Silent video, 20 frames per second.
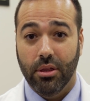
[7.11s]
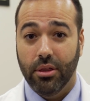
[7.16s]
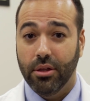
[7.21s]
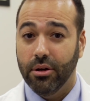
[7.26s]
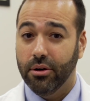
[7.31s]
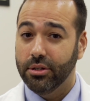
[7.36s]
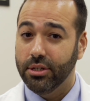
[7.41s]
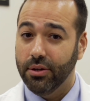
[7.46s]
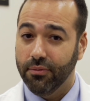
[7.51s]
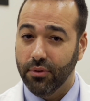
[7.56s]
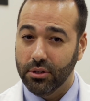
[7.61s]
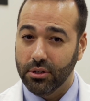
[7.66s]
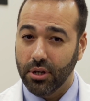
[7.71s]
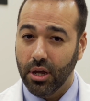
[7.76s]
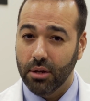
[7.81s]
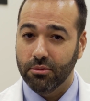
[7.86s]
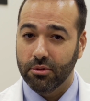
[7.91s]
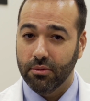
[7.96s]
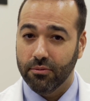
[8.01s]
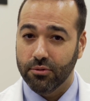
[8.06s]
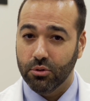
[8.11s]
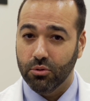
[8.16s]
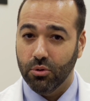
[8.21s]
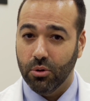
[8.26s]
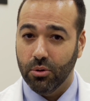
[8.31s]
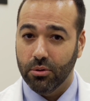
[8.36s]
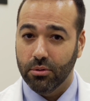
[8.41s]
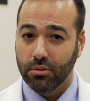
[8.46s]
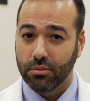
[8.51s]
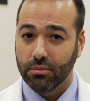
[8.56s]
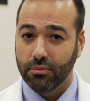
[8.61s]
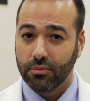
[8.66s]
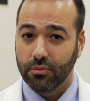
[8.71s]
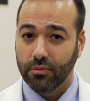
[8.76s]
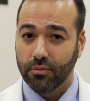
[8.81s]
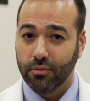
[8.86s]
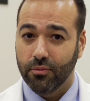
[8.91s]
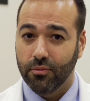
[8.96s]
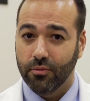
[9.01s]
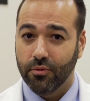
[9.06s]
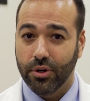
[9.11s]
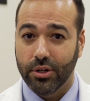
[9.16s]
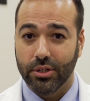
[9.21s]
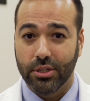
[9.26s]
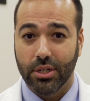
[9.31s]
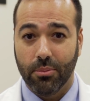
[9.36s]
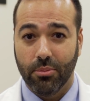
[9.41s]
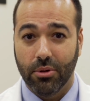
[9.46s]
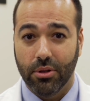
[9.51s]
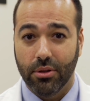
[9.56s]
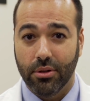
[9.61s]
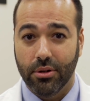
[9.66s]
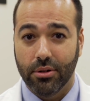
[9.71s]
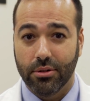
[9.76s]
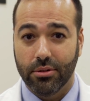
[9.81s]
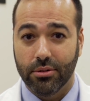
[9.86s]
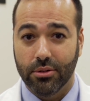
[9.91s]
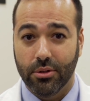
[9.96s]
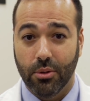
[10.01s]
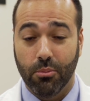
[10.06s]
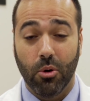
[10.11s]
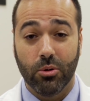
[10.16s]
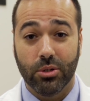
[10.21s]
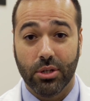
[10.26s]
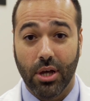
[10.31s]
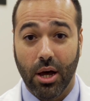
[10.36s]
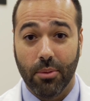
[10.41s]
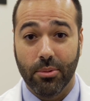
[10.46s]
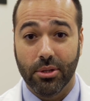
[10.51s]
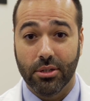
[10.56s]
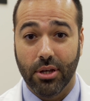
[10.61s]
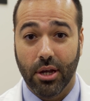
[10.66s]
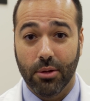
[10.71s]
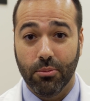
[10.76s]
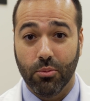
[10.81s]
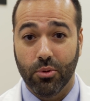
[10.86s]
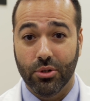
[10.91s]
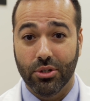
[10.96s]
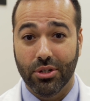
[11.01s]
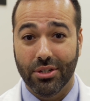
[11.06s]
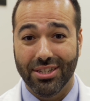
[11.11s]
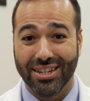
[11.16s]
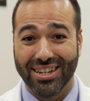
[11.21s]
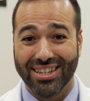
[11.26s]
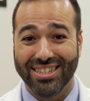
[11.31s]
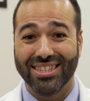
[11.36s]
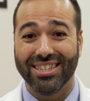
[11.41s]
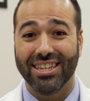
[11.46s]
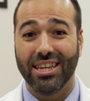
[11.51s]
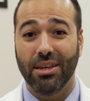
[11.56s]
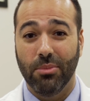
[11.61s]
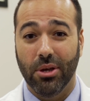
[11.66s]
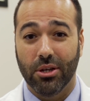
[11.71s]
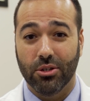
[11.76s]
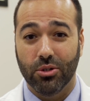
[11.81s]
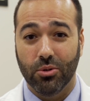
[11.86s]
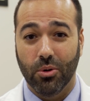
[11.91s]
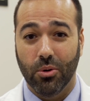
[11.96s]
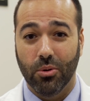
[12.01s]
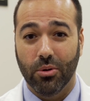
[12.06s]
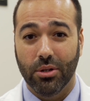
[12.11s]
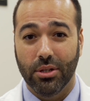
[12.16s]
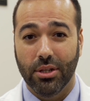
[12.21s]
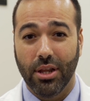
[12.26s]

There are different types of stroke. For example, there's the most common type, which is an ischemic stroke.